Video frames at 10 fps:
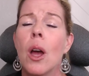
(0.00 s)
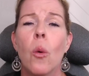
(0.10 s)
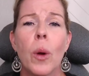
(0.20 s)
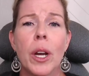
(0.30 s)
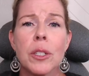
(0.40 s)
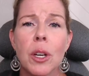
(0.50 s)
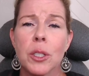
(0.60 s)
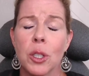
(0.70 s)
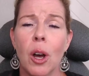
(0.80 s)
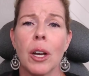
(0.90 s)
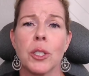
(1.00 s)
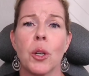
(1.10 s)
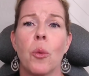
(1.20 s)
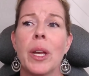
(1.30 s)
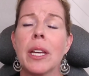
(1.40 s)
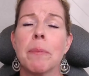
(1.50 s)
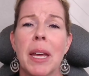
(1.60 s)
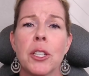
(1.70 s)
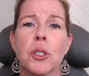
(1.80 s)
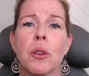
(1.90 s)
Where's our dog, so we can
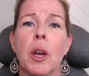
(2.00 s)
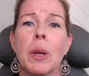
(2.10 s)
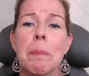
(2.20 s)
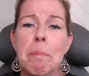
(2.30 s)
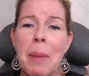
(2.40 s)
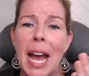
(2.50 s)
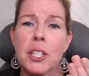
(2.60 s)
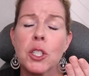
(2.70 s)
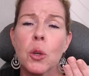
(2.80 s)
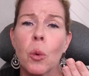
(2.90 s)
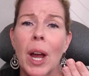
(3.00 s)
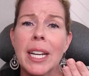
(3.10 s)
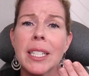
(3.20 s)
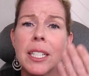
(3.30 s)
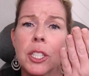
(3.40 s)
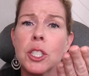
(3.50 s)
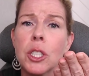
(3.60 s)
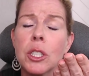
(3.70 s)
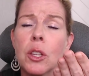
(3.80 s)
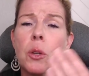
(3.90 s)
make sure that we match the right
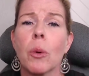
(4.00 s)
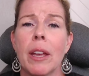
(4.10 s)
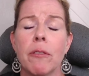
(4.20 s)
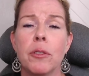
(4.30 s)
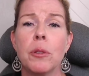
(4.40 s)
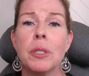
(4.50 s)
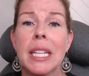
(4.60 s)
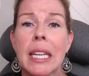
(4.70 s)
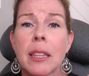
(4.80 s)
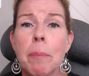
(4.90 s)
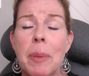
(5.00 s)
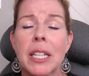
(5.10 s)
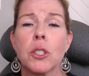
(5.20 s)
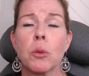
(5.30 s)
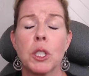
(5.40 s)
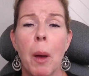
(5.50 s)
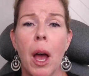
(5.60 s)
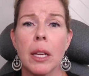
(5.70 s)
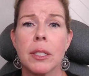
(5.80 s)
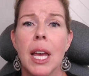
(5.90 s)
digestion to the right food to get the best
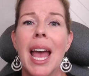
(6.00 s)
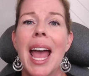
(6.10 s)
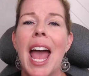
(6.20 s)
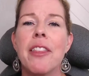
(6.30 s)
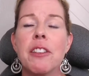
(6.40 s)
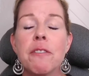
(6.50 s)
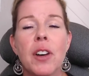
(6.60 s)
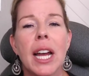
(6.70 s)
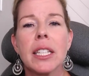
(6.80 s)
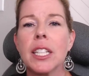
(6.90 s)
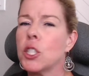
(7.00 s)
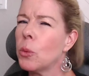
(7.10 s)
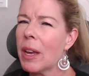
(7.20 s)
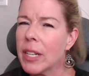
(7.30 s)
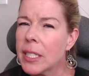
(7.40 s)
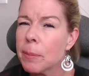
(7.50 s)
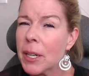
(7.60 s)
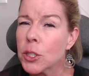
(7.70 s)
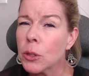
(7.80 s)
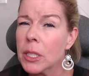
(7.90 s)
response. And then finally, do we have any
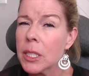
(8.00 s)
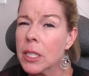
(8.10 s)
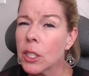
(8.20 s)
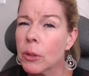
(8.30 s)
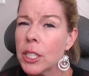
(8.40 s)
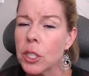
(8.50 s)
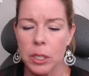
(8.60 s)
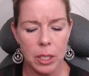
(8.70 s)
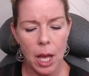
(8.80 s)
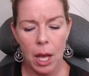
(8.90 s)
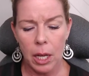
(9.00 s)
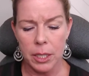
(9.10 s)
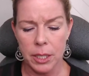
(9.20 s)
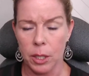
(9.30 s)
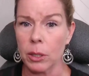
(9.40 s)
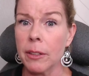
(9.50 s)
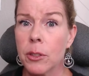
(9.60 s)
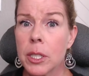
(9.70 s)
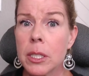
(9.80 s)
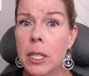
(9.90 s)
special considerations? Is there
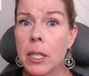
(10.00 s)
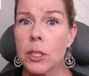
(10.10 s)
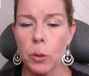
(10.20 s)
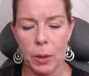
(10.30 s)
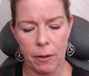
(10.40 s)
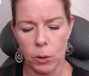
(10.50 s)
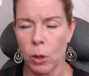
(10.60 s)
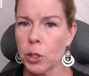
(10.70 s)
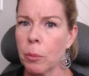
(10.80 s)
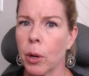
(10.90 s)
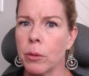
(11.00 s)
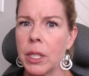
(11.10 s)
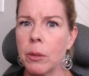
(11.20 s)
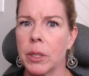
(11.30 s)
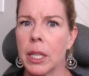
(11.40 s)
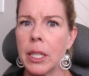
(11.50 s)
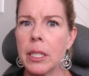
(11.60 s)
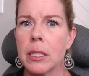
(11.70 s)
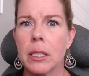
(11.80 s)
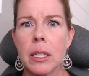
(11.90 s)
liver disease? Do we have to watch our protein with
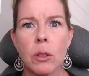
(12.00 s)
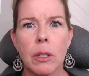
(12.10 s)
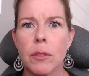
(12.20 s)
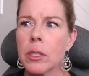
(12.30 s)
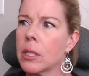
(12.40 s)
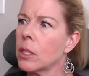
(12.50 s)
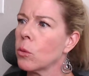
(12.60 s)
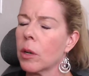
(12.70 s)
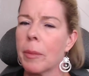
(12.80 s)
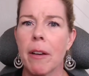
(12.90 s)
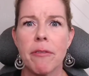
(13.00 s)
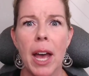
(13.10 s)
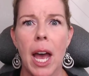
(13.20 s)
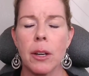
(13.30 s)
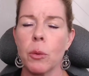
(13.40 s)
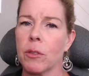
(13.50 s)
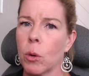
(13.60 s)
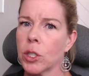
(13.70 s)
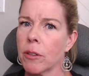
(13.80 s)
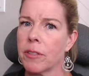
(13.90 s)
kidney disease or liver disease? What about fat? Do we have to
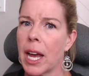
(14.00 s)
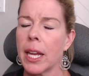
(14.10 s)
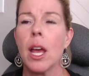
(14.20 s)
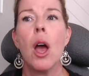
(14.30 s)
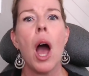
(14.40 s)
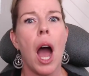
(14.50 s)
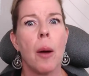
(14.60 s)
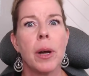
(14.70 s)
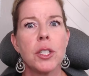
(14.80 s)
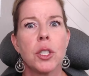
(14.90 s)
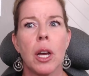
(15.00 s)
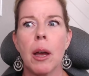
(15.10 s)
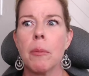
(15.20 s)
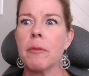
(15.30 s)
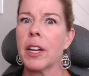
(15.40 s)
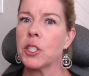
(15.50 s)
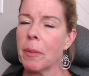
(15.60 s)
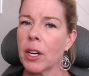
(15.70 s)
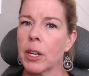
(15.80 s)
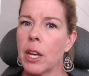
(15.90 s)
watch our fat? How much veggie
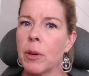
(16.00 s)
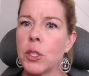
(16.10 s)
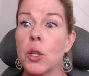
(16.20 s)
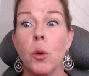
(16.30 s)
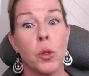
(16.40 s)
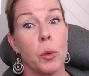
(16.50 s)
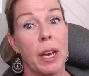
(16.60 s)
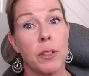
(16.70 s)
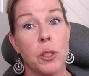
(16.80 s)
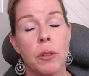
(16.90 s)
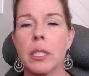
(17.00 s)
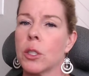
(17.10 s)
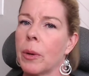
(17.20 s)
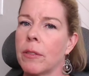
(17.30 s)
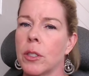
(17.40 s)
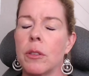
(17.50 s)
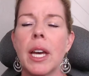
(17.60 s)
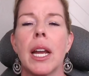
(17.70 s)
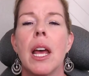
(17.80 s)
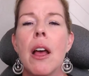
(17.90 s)
matter can we do? Do we have to do this? Do we have to do
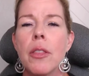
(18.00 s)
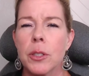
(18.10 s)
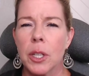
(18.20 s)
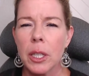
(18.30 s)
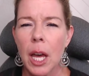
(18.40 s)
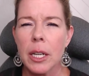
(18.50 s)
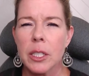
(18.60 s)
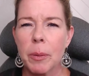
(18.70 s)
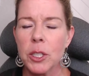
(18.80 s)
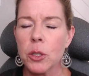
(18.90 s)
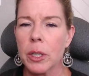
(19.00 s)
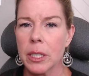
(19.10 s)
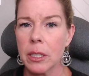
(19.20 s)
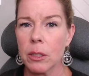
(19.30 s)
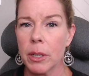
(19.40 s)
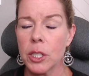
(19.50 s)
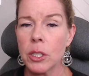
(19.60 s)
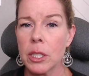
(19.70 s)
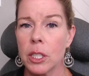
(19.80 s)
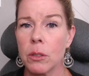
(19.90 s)
that? There's a lot of special
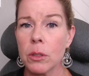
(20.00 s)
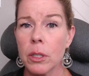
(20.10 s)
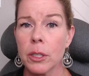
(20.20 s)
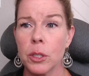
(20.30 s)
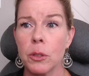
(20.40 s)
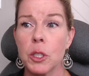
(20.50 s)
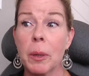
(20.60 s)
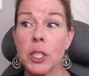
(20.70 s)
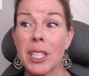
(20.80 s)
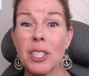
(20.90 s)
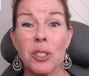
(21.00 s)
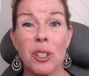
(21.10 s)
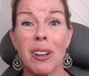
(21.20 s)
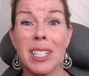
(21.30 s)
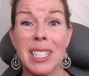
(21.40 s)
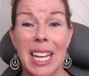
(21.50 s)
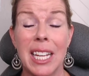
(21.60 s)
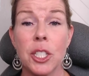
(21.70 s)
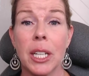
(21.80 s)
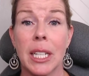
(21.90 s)
considerations that you look to, especially as your dog is
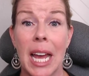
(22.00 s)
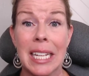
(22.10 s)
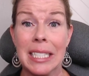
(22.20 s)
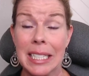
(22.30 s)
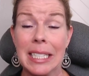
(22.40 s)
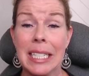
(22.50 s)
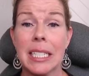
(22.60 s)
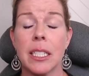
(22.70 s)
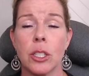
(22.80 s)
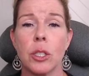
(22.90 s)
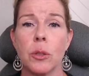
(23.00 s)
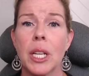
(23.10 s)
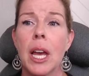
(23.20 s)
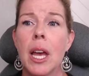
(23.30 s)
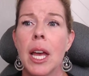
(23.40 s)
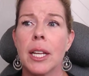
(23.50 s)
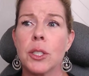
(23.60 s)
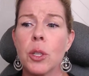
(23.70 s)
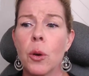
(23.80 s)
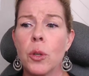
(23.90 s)
aging and has disease issues. And
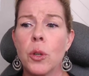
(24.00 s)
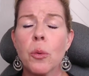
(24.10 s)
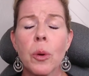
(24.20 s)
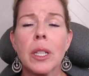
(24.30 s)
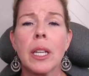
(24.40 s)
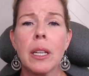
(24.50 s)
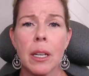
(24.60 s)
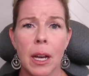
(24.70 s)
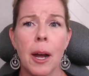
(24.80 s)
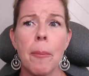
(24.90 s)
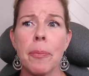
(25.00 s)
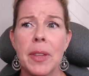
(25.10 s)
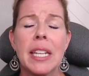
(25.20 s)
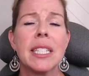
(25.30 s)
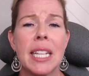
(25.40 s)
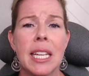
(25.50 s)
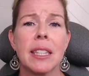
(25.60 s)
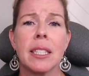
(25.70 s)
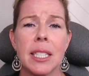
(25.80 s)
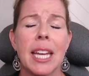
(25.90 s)
so you really need to
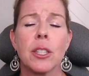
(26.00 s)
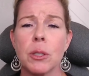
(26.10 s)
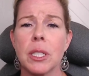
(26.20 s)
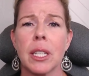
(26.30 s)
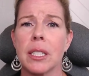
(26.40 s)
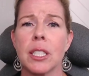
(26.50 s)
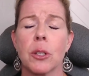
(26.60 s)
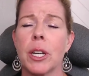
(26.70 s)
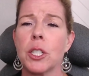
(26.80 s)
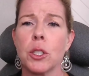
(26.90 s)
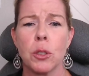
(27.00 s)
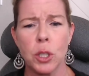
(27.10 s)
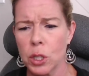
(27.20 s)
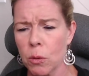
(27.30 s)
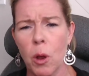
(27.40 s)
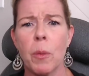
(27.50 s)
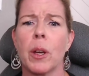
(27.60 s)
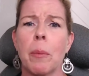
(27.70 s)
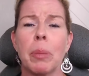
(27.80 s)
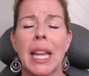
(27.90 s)
take those into consideration. So just throw them
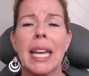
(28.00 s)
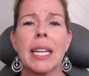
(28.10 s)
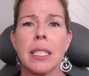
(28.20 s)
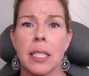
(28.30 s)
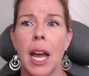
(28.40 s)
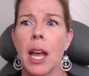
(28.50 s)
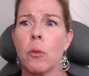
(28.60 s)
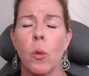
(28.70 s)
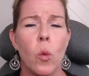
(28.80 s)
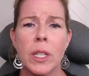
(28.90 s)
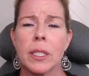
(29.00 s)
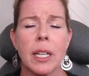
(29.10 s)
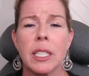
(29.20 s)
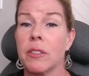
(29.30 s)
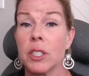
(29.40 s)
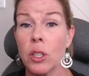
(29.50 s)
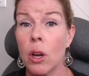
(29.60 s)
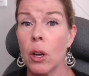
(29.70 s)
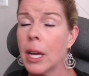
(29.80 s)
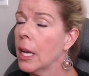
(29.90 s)
on a blanket diet with one size fits
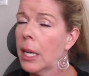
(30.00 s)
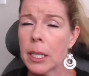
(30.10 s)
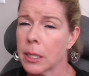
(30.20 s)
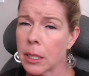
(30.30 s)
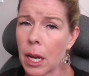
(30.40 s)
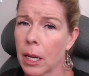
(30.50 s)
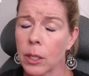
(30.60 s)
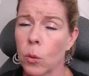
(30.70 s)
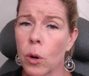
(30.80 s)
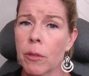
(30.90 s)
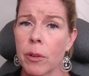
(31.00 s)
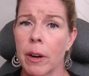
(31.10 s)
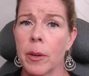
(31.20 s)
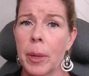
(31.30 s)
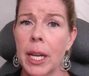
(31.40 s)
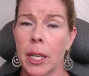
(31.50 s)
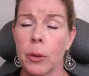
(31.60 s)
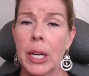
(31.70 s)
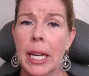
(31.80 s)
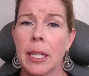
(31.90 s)
all is not going to work for everybody,
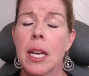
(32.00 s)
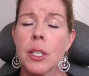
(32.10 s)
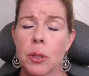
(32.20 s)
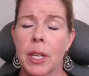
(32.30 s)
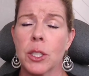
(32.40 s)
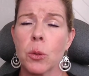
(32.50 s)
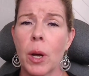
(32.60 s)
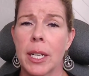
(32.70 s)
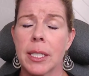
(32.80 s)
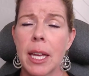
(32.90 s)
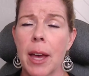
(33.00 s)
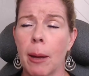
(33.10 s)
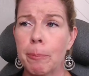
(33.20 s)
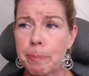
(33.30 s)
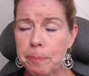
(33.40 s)
okay? So that's why I say that.